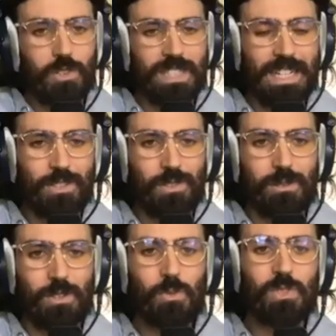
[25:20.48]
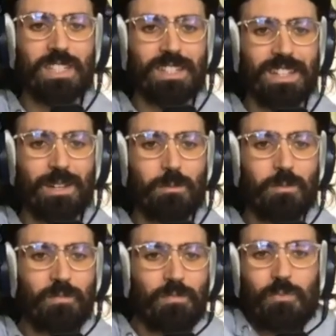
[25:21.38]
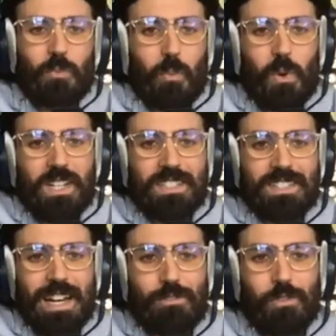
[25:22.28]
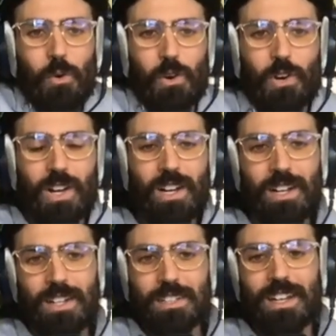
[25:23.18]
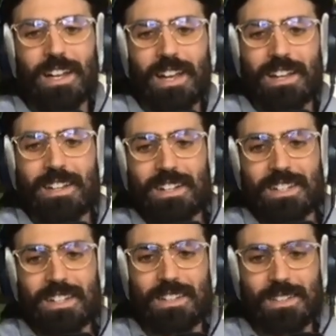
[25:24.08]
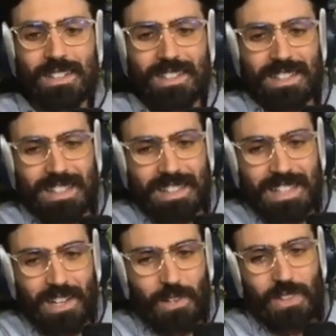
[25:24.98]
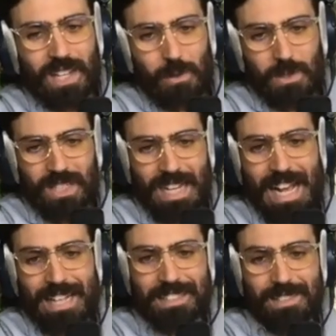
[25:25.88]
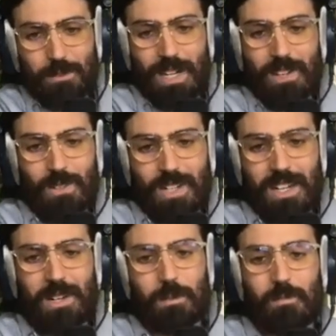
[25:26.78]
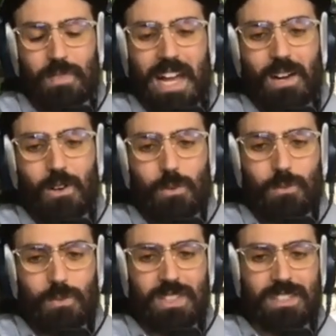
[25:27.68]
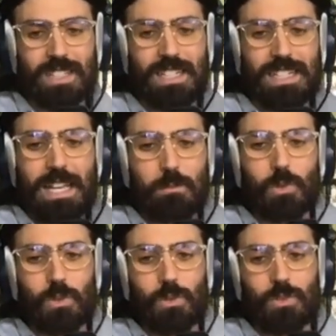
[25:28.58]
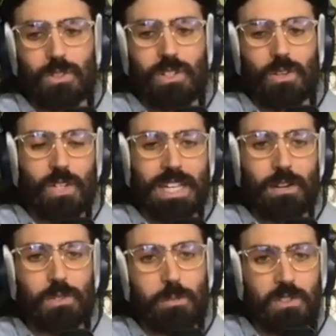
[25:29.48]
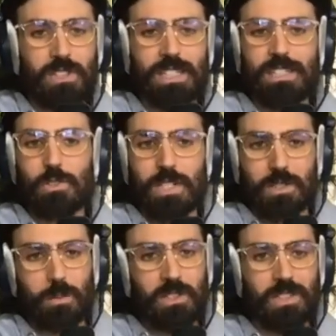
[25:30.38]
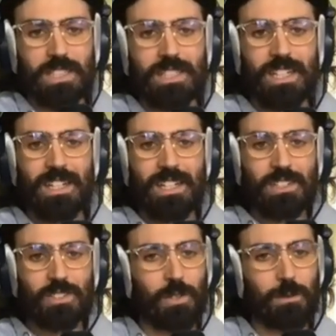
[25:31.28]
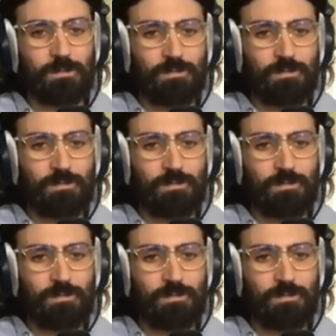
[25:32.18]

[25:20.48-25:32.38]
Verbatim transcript: is actually using them, what is that for? And the other thing I was going to ask is about um, how this can enable, you know, accountability and traceability. So, yeah.